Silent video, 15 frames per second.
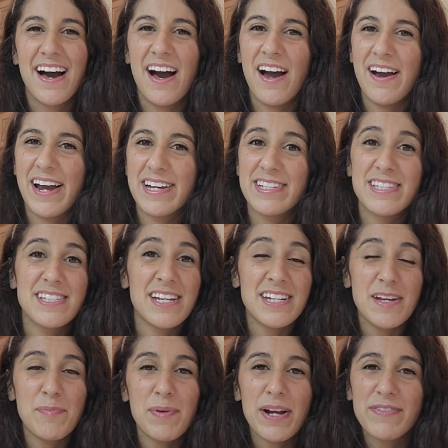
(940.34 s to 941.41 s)
All right,
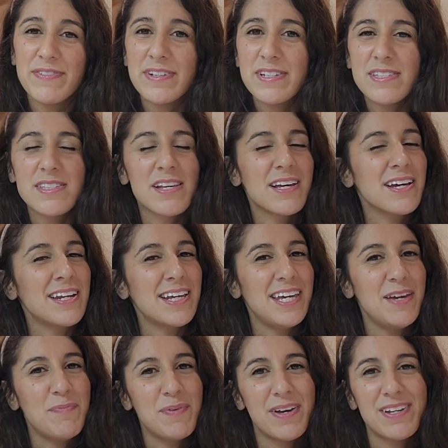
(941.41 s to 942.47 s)
Sunday breakfast, gonna
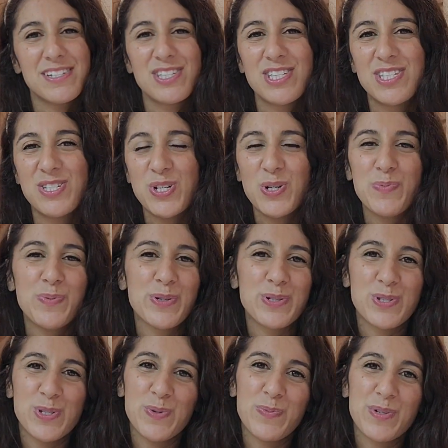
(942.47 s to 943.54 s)
keep it super,
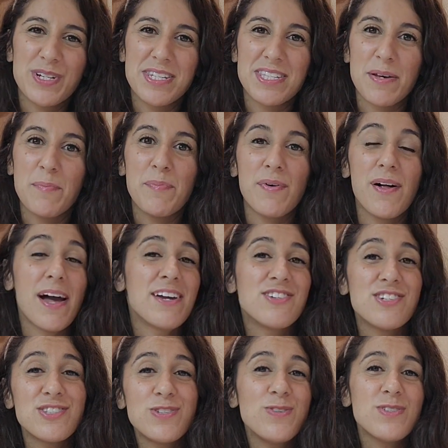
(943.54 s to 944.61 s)
super simple and
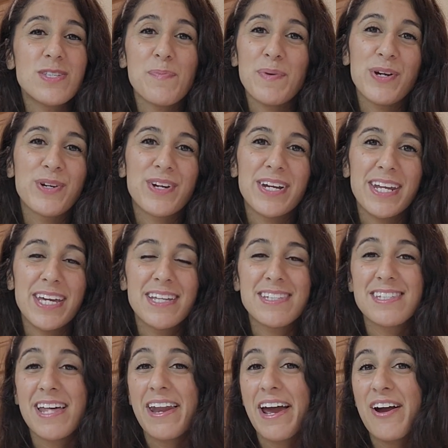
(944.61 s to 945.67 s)
just use up
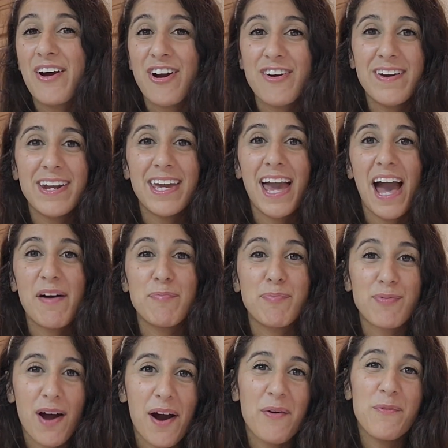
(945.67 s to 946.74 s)
ingredients that I already have
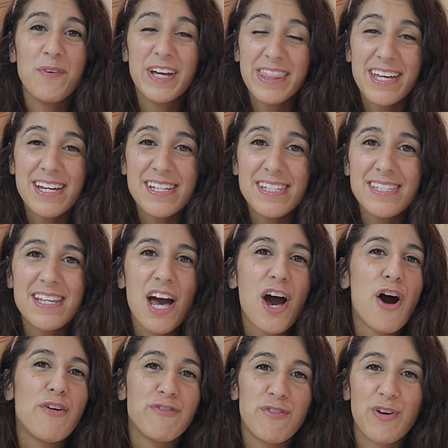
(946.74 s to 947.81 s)
brought with us
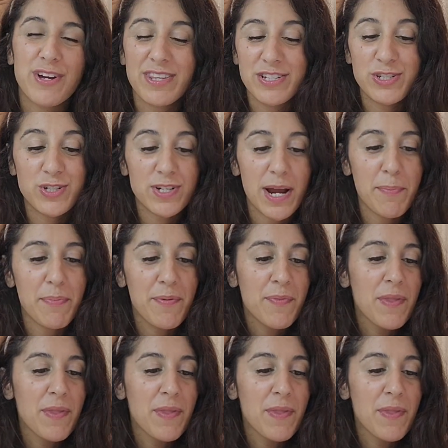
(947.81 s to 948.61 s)
for this trip.